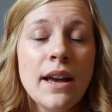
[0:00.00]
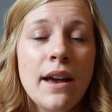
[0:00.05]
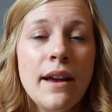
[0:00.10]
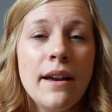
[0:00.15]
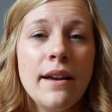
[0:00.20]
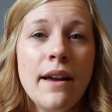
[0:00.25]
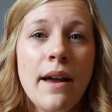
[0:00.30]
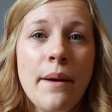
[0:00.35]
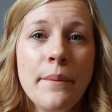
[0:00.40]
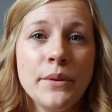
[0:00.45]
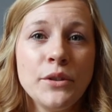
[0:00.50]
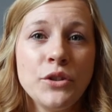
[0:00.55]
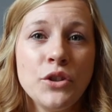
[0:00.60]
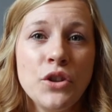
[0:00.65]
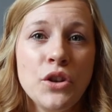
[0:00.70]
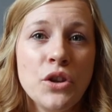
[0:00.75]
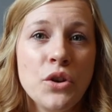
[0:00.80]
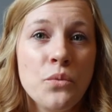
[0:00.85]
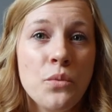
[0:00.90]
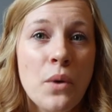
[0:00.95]
so
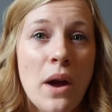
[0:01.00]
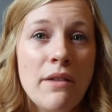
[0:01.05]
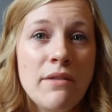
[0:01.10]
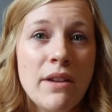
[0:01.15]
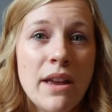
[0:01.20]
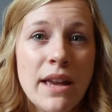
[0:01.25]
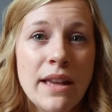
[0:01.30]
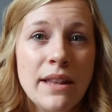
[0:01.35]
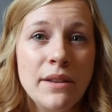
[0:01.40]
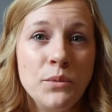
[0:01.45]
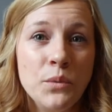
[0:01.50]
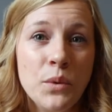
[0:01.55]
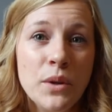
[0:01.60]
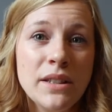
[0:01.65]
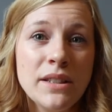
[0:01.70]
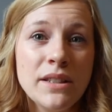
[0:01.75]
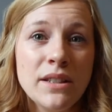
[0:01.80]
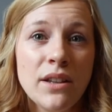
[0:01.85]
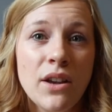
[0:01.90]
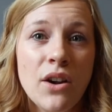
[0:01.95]
you can wear it in
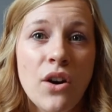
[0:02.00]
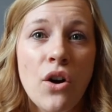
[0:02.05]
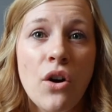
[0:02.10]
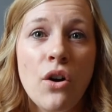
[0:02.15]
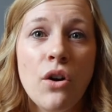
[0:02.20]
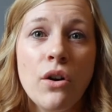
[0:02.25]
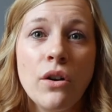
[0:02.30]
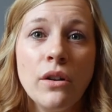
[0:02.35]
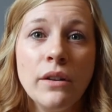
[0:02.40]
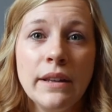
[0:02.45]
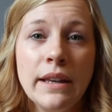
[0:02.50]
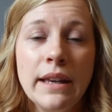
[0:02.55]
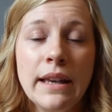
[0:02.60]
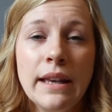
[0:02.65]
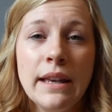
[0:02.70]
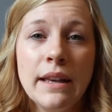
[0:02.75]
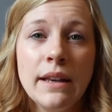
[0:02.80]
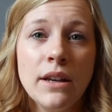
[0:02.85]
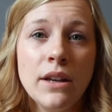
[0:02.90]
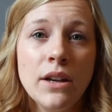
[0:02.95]
winter or
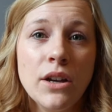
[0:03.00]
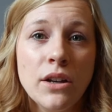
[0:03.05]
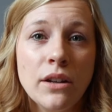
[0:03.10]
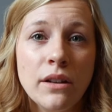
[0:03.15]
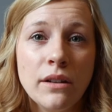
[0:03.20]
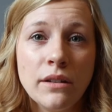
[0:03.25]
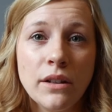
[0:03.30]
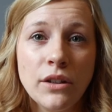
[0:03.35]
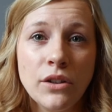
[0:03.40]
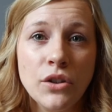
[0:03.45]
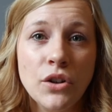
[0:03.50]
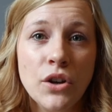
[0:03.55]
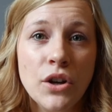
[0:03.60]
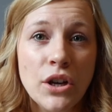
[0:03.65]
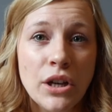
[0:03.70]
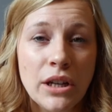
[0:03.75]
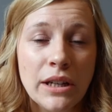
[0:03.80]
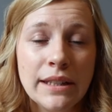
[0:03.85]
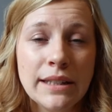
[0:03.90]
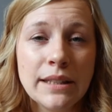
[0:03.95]
the
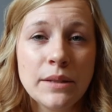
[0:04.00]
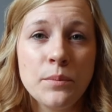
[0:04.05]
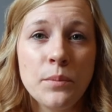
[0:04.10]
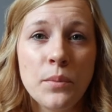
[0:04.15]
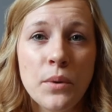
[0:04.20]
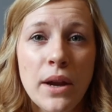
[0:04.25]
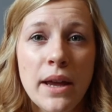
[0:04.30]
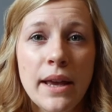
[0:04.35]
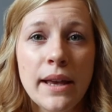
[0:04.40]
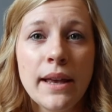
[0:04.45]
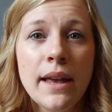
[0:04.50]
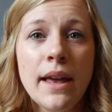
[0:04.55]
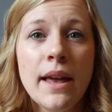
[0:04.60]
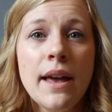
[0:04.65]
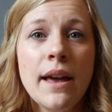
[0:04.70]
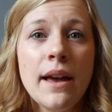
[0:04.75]
early spring,